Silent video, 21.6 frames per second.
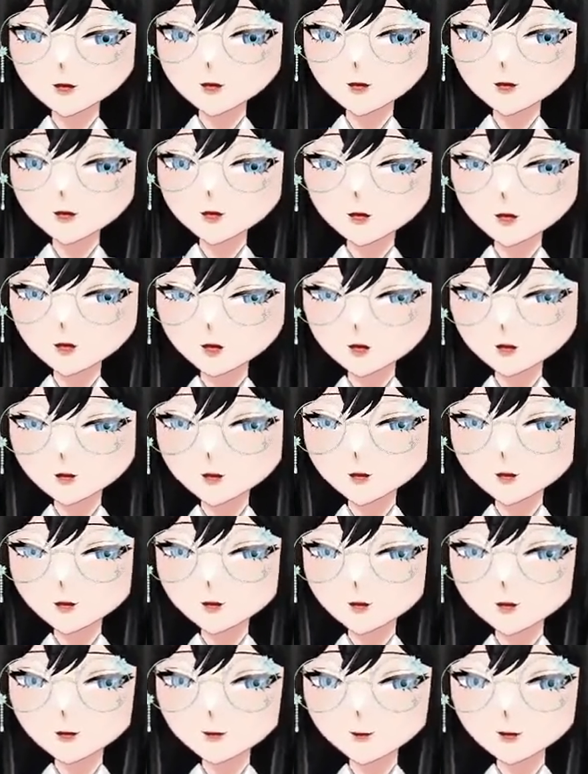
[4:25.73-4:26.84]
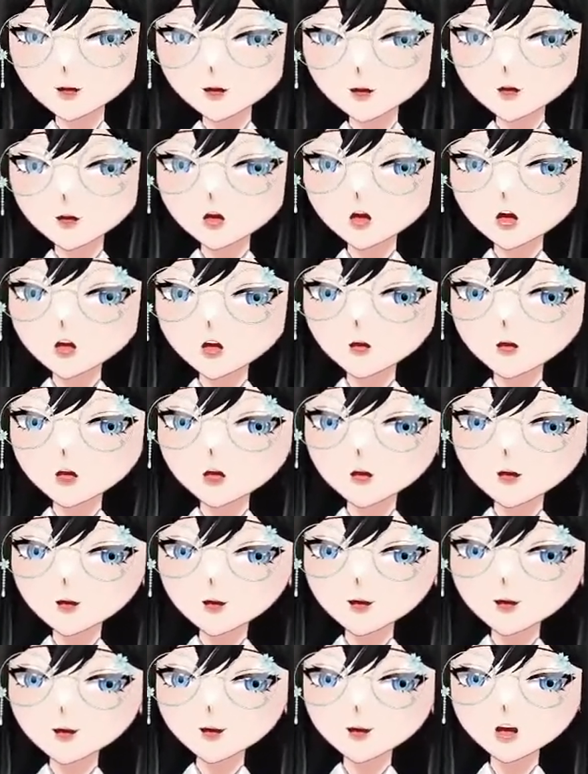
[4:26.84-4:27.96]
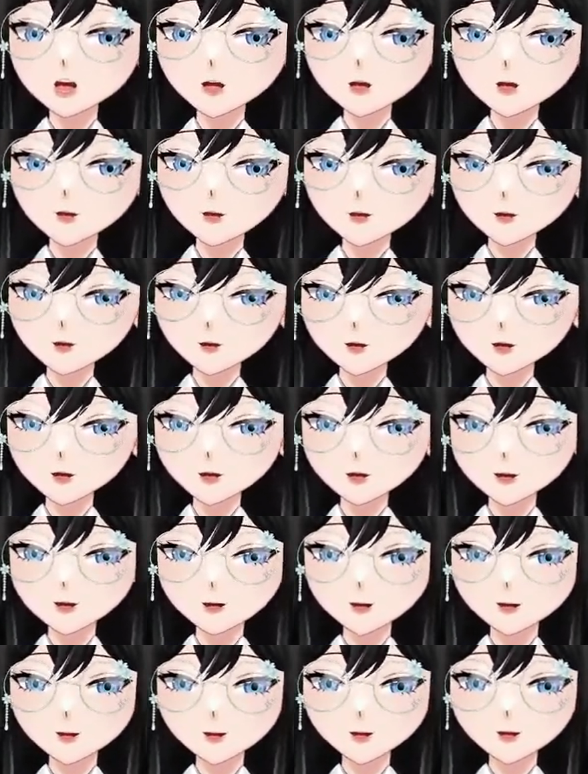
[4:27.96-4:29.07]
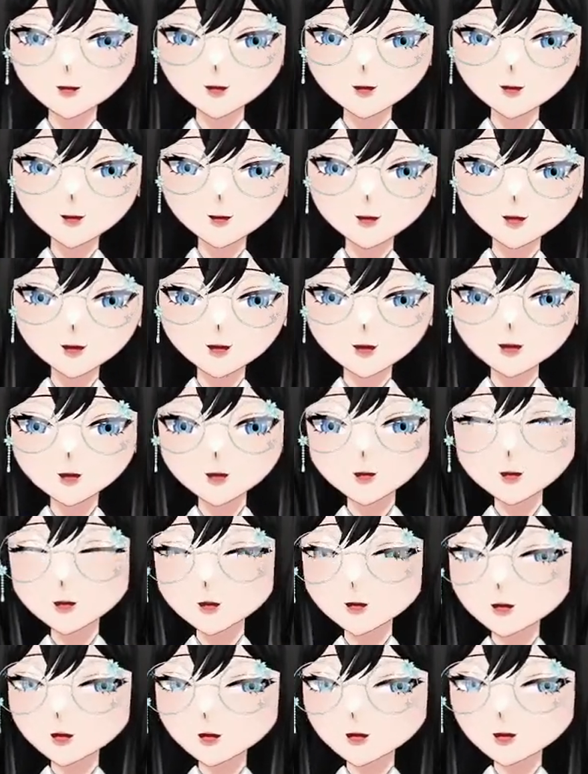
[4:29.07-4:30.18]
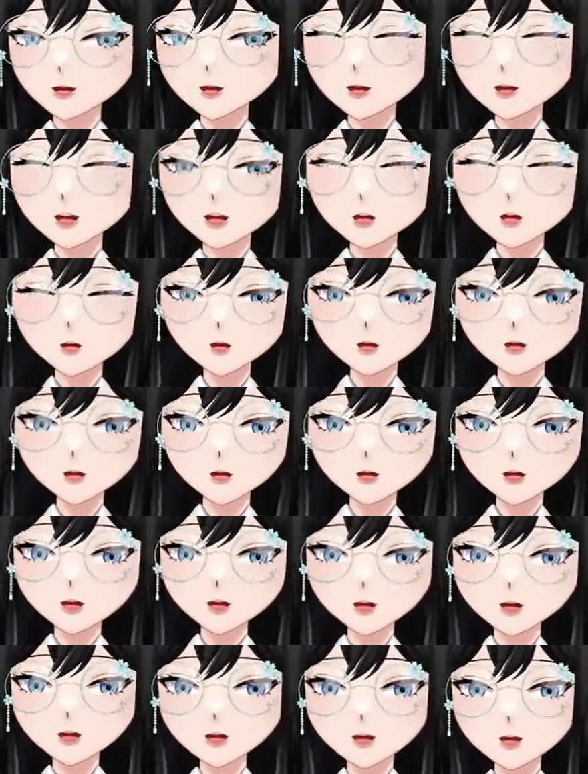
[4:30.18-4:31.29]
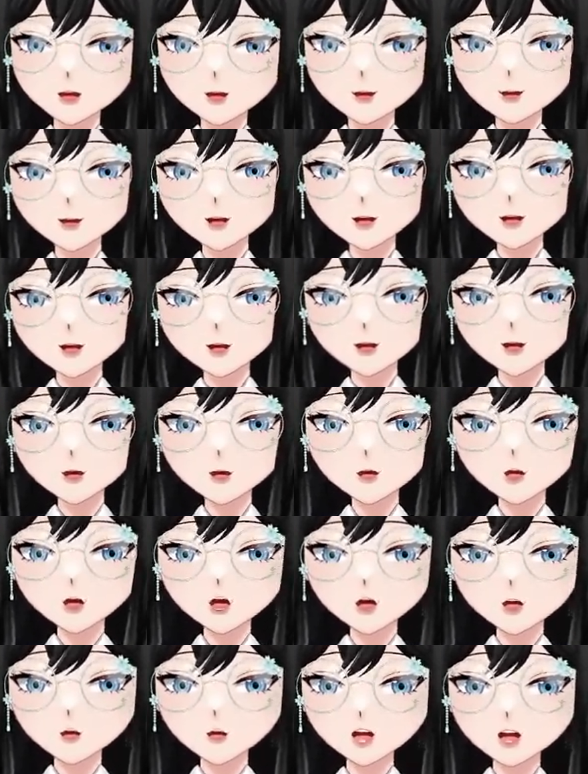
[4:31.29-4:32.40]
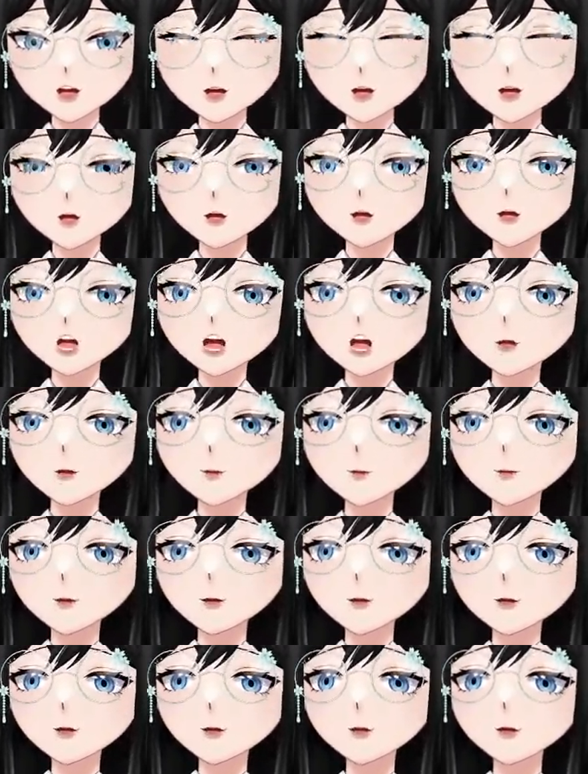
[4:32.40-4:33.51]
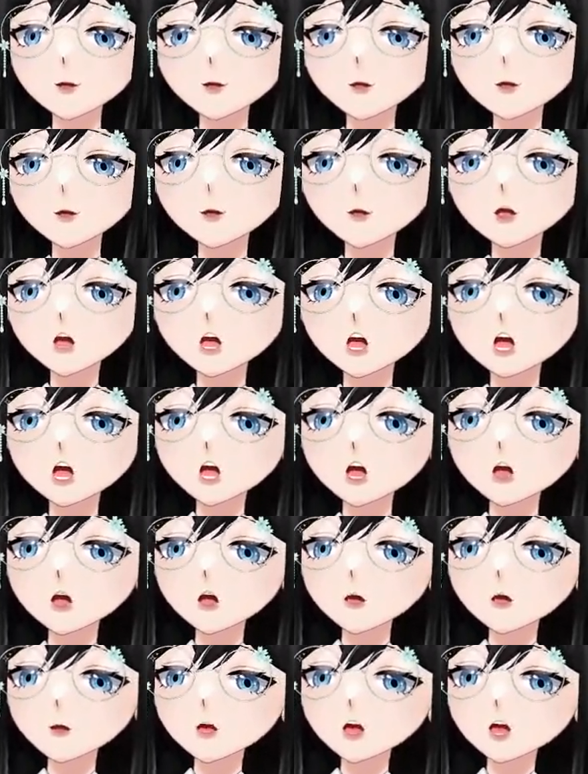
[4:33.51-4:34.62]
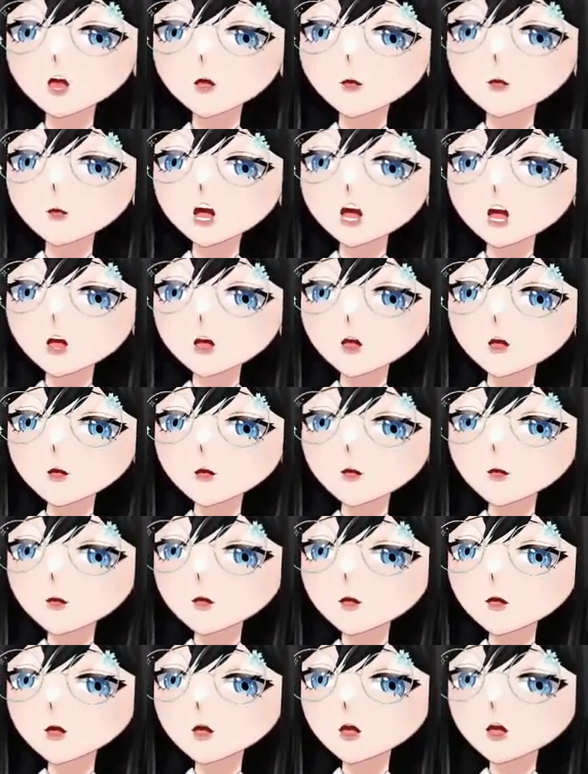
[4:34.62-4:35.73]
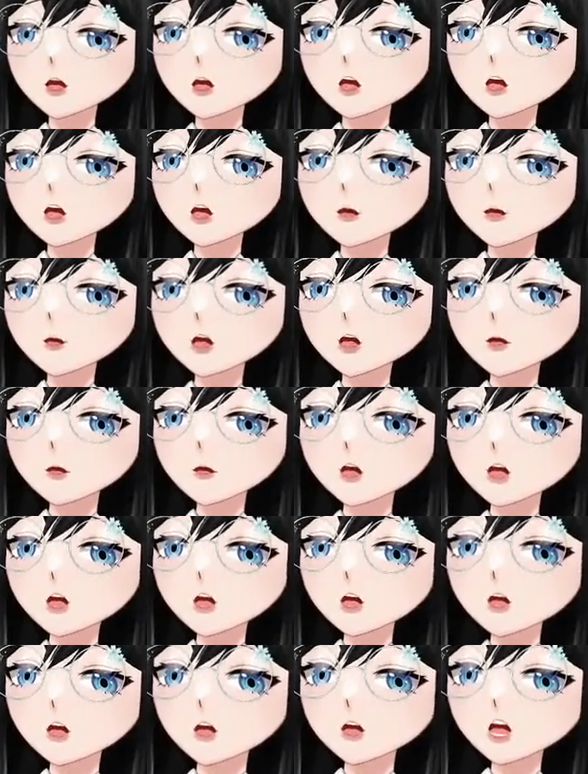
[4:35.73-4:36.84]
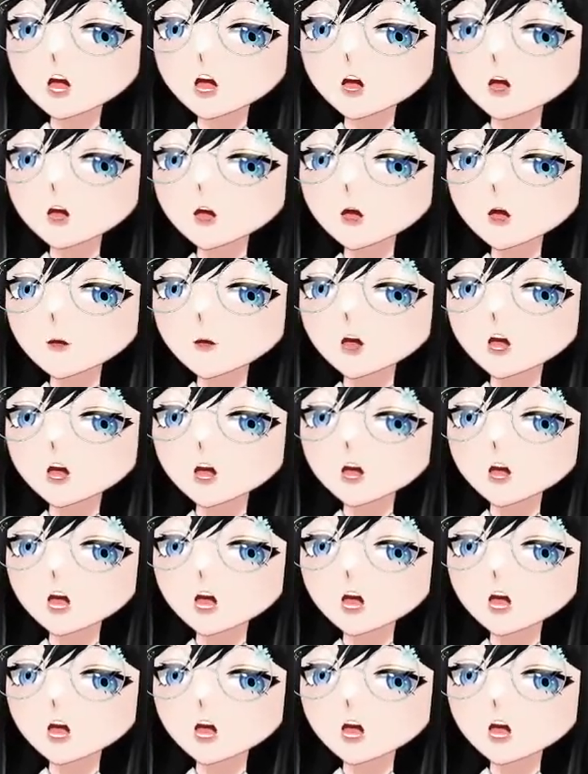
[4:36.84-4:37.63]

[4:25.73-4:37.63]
of a eukaryotic cell nucleus. And it's essentially an electron micrograph of the panel. Let me just check something. Yeah.